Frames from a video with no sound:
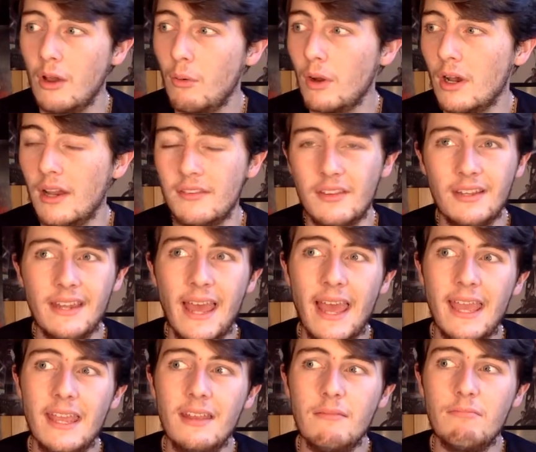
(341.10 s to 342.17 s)
well, I say
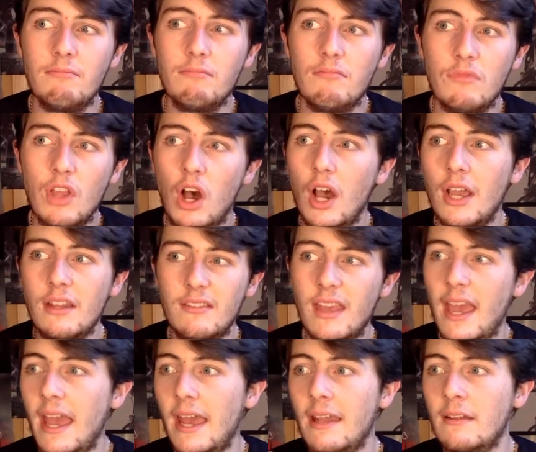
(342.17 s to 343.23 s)
8, 9,
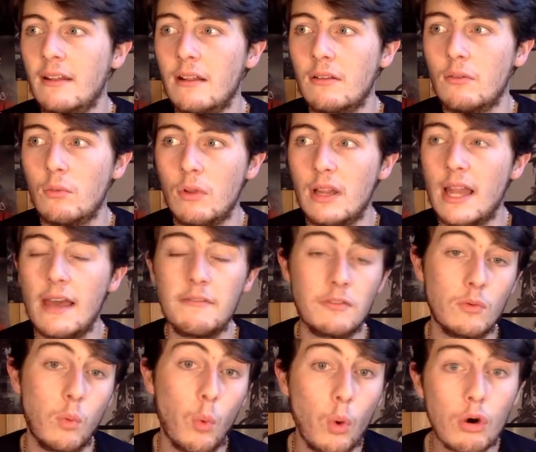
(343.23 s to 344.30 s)
10,
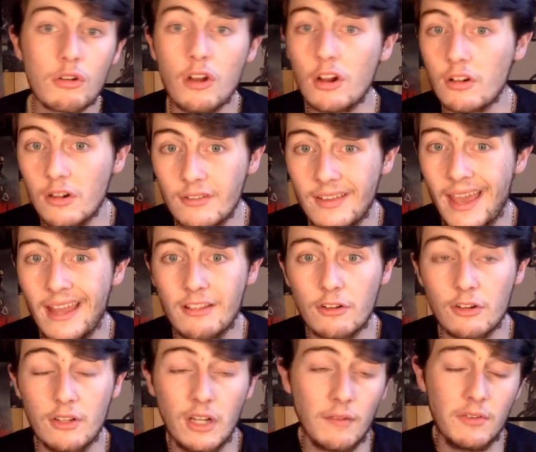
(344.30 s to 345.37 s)
11, War Doctor, 10,
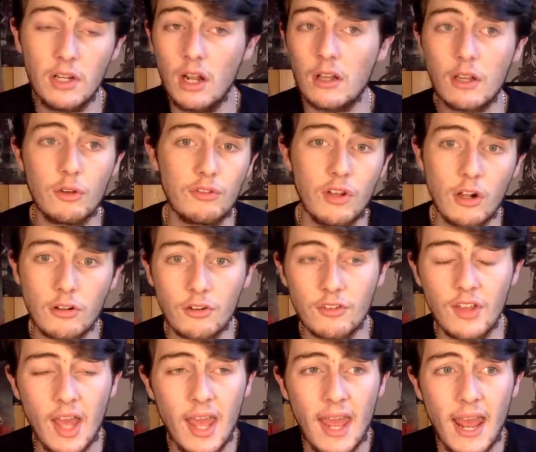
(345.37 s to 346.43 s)
13. I've seen all those
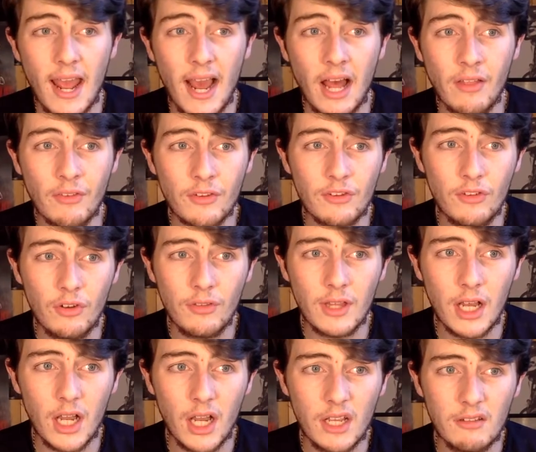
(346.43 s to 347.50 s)
Doctors, and there's none
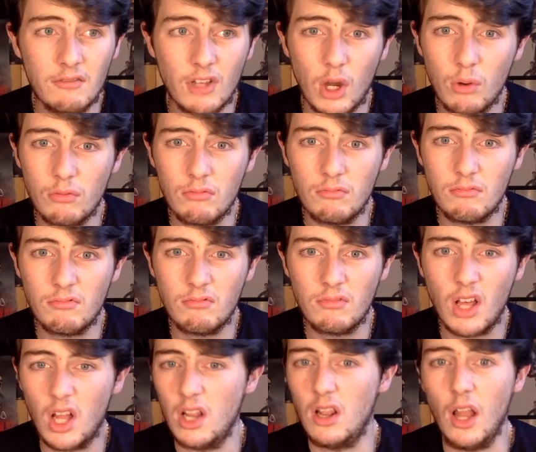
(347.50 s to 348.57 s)
that I don't
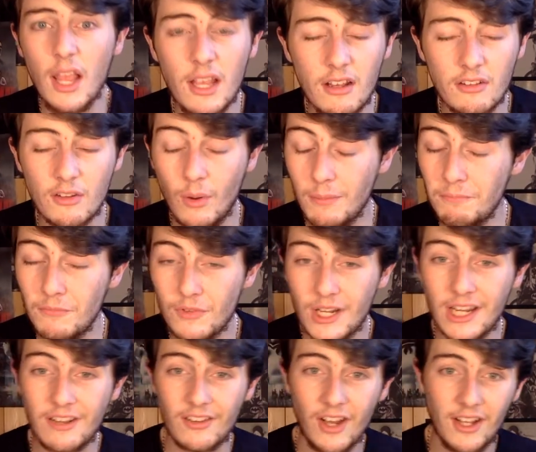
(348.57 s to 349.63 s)
not like. So I'm
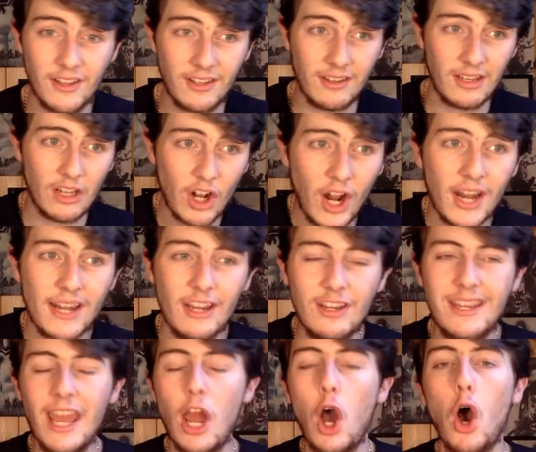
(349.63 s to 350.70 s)
really excited to kind of
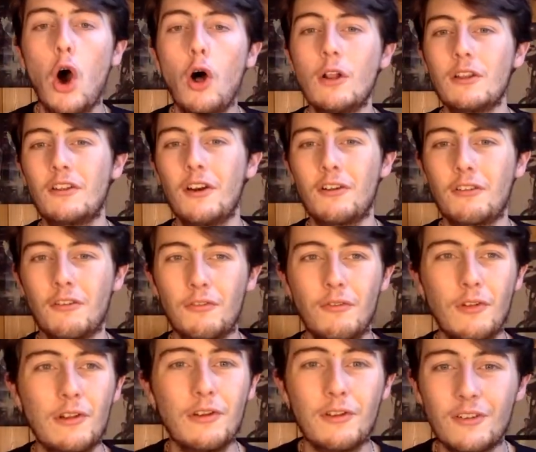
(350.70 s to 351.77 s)
get all the Doctors,
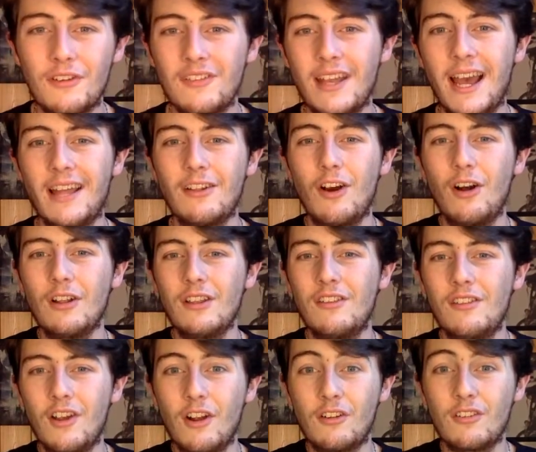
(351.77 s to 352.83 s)
fully understand all these
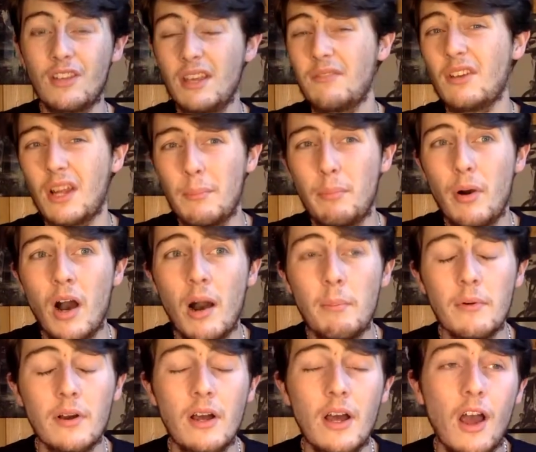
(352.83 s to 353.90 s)
Doctors. I even got a
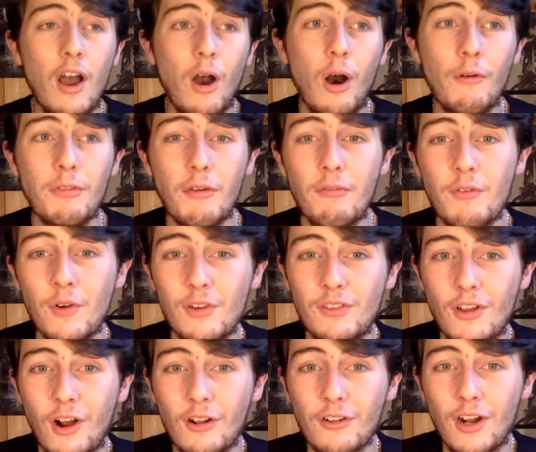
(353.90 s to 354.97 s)
pop of the first
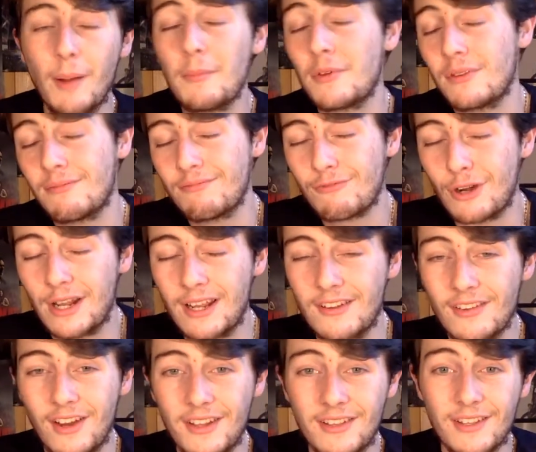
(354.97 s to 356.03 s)
Doctor. I'm just really
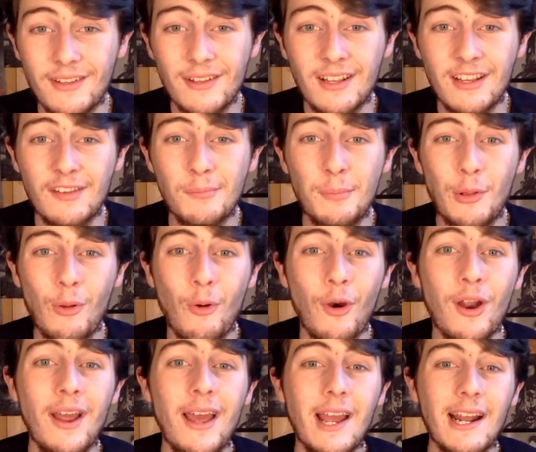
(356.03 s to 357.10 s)
excited to
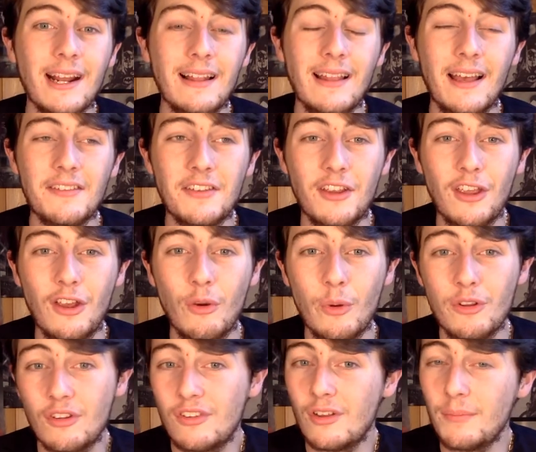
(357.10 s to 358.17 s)
explore Classic Who,
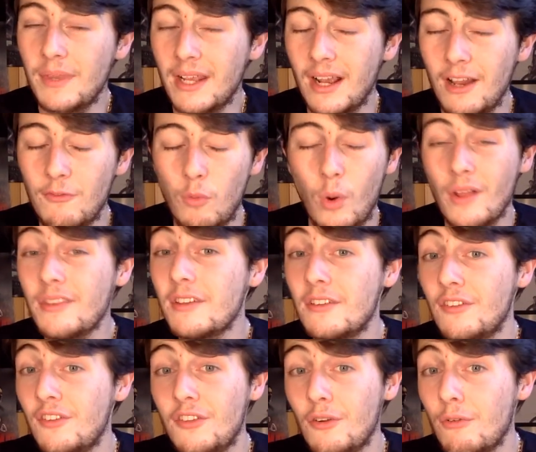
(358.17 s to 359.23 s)
which is something I've wanted
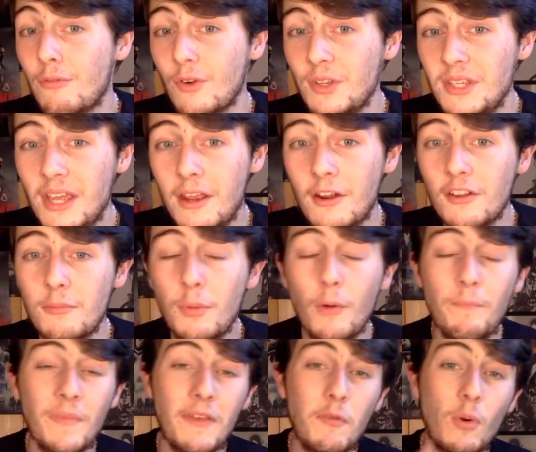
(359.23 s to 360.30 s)
to do for years.
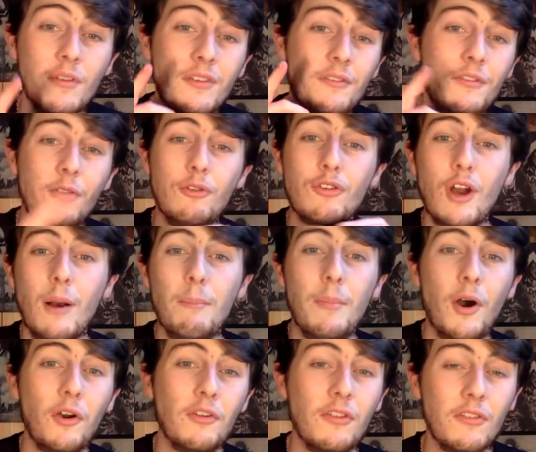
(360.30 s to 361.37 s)
But if you want to see future
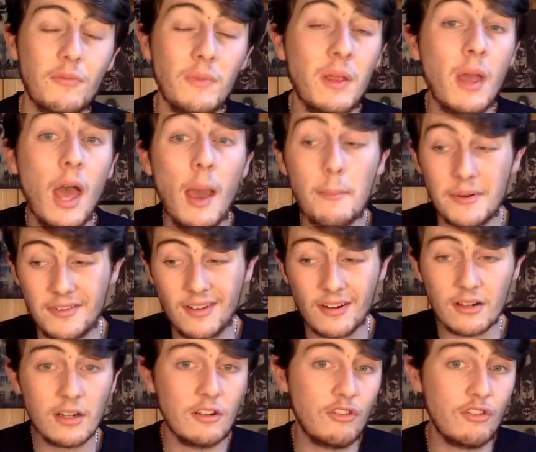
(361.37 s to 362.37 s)
unboxings from me, particularly